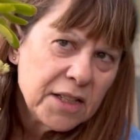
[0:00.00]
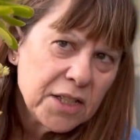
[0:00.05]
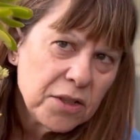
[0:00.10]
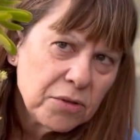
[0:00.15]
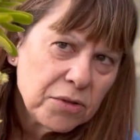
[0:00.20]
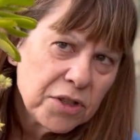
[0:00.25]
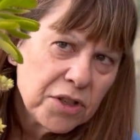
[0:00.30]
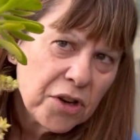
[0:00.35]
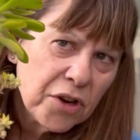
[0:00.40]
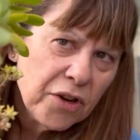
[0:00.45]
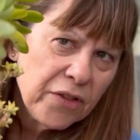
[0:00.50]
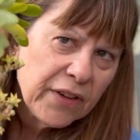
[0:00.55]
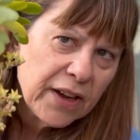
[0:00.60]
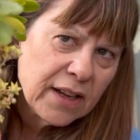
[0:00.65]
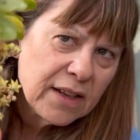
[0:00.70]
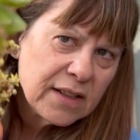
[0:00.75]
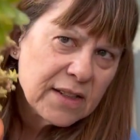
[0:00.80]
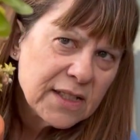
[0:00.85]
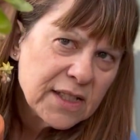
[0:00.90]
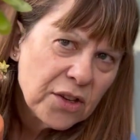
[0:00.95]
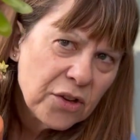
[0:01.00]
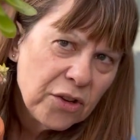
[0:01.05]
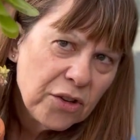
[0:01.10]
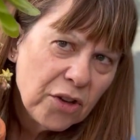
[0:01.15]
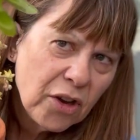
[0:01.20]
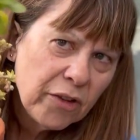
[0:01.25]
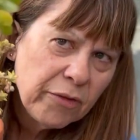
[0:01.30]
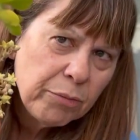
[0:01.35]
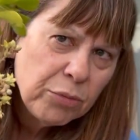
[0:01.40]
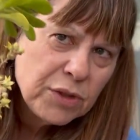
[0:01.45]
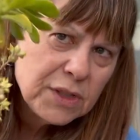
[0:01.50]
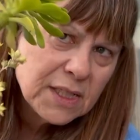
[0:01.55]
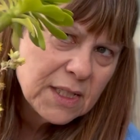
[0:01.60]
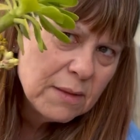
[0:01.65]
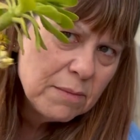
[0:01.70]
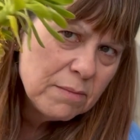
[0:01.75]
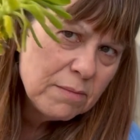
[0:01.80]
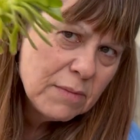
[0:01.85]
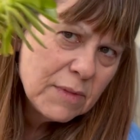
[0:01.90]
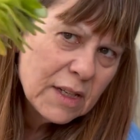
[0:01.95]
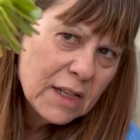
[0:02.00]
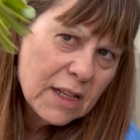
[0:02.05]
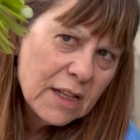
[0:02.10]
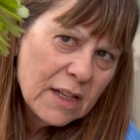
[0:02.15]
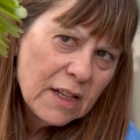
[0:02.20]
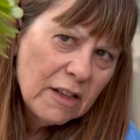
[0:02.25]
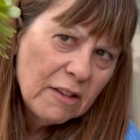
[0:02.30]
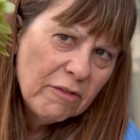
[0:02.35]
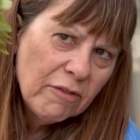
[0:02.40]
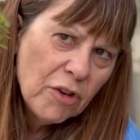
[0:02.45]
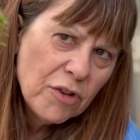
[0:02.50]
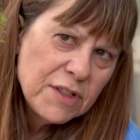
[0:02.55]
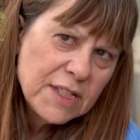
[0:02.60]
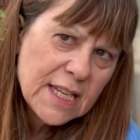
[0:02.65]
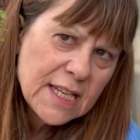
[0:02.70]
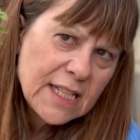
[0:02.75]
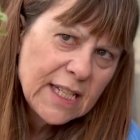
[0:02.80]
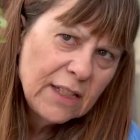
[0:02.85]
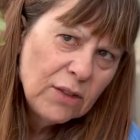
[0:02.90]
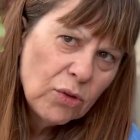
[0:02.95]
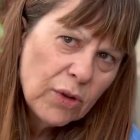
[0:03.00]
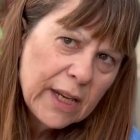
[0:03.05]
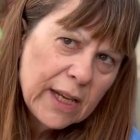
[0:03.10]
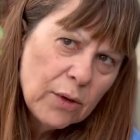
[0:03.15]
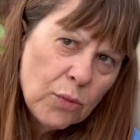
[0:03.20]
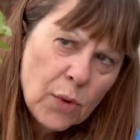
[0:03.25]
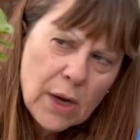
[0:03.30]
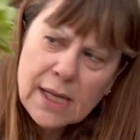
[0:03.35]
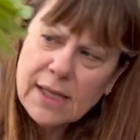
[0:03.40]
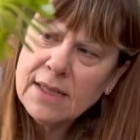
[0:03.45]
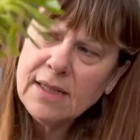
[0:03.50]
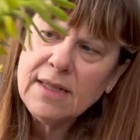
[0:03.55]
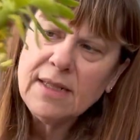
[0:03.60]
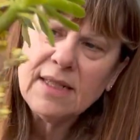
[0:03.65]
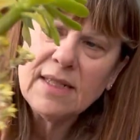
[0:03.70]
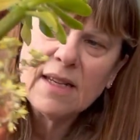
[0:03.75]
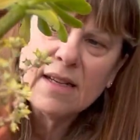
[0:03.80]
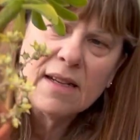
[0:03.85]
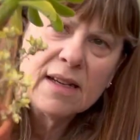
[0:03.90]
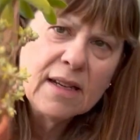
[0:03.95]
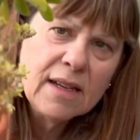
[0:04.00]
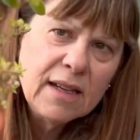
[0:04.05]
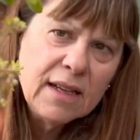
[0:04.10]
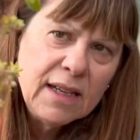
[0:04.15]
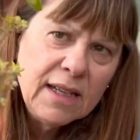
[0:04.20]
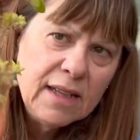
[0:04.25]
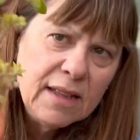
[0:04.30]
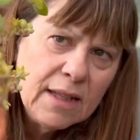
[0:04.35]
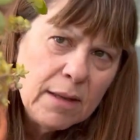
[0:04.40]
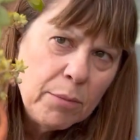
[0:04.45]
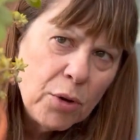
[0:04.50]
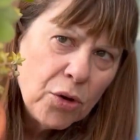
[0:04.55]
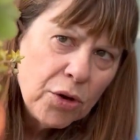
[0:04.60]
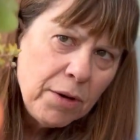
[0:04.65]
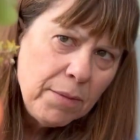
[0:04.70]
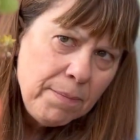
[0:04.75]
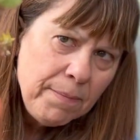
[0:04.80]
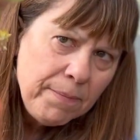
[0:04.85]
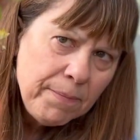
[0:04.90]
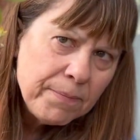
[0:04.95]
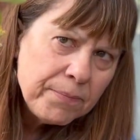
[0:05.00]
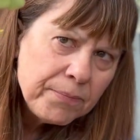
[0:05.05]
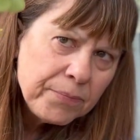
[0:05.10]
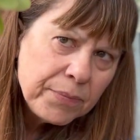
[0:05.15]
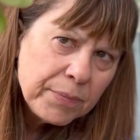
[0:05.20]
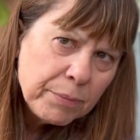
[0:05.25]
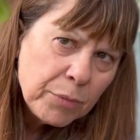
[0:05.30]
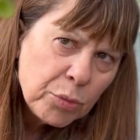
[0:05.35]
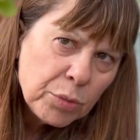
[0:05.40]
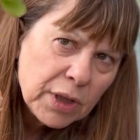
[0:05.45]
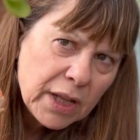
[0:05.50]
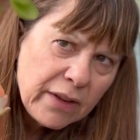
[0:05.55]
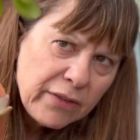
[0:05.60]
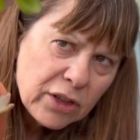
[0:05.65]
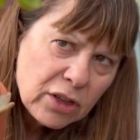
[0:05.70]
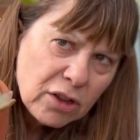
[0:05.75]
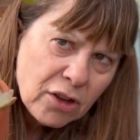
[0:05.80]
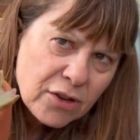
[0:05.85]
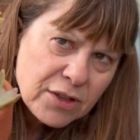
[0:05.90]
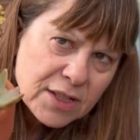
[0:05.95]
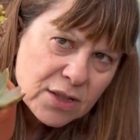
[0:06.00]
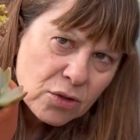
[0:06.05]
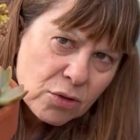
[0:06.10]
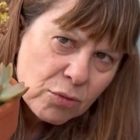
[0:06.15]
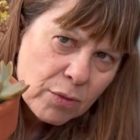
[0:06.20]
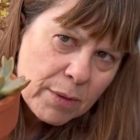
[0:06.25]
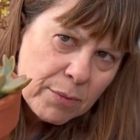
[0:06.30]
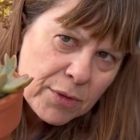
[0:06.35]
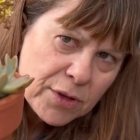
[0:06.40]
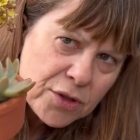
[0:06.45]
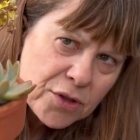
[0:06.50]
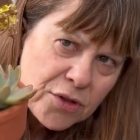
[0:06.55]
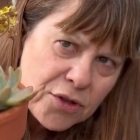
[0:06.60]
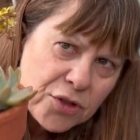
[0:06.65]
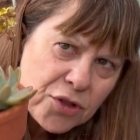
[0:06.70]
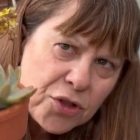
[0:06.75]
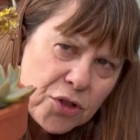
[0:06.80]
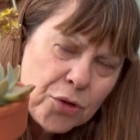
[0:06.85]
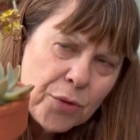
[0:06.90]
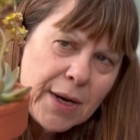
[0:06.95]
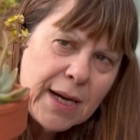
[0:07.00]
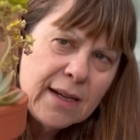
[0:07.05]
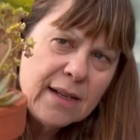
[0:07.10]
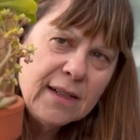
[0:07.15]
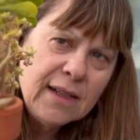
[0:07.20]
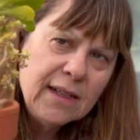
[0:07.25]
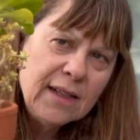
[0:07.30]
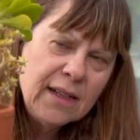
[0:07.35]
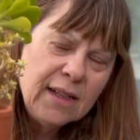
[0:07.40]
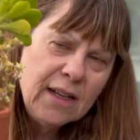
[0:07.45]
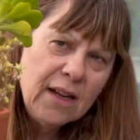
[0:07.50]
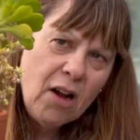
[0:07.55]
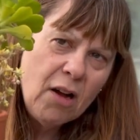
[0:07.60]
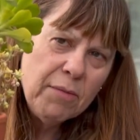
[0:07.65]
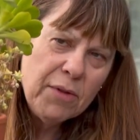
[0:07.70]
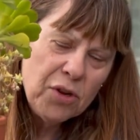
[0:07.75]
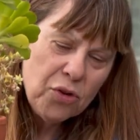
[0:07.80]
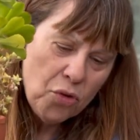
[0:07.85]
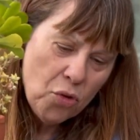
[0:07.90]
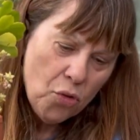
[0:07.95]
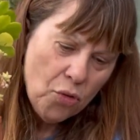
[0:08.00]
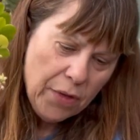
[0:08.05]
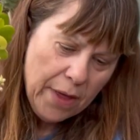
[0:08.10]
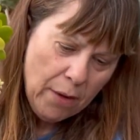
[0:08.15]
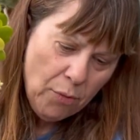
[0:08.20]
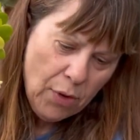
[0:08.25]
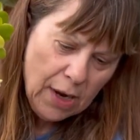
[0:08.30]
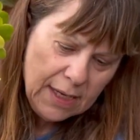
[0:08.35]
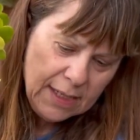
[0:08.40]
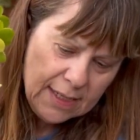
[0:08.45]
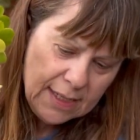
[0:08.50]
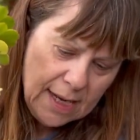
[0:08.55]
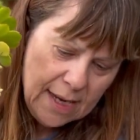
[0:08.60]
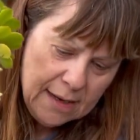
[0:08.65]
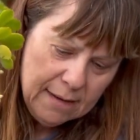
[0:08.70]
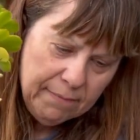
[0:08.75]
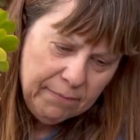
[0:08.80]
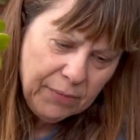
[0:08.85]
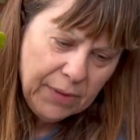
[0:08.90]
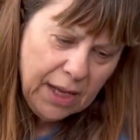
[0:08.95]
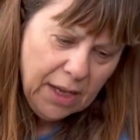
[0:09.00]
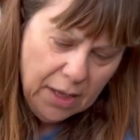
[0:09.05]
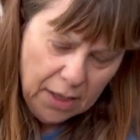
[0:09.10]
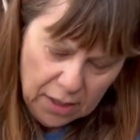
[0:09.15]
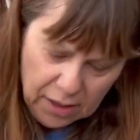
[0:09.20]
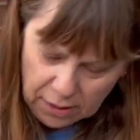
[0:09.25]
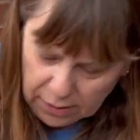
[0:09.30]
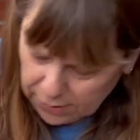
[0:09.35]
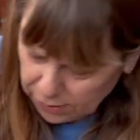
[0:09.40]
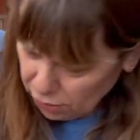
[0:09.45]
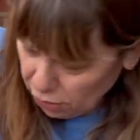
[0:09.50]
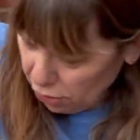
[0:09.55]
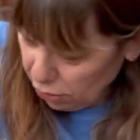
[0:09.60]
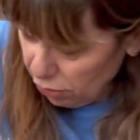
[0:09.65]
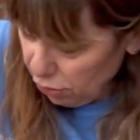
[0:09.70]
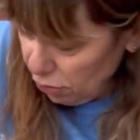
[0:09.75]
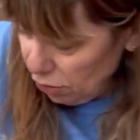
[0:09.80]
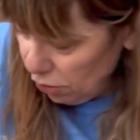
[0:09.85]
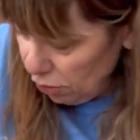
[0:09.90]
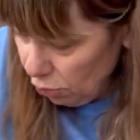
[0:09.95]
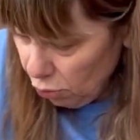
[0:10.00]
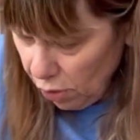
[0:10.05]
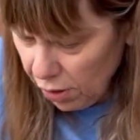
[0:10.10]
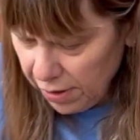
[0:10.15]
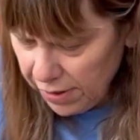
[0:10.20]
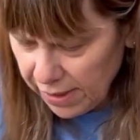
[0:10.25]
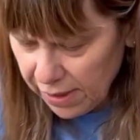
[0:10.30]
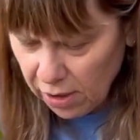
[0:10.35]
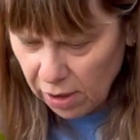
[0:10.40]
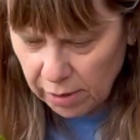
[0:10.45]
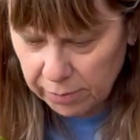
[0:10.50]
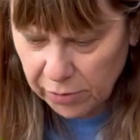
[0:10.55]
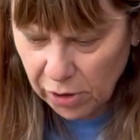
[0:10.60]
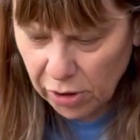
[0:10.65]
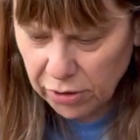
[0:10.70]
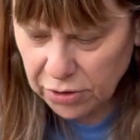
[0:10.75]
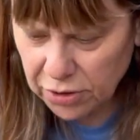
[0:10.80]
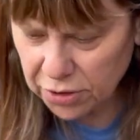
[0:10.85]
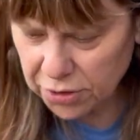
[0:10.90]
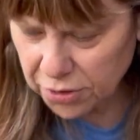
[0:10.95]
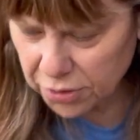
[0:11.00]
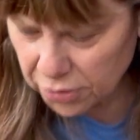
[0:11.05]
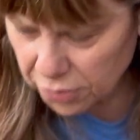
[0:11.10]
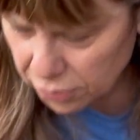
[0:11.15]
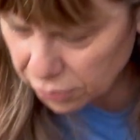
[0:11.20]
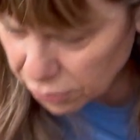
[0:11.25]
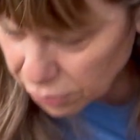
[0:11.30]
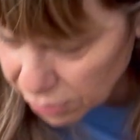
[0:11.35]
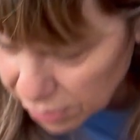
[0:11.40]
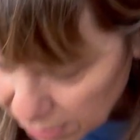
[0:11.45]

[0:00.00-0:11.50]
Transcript: tilt it over. So I've put some rosette looking ones in the bottom, but we'll have a close look when we do the tour. I'm going to call that one done. So what I think I'm going to do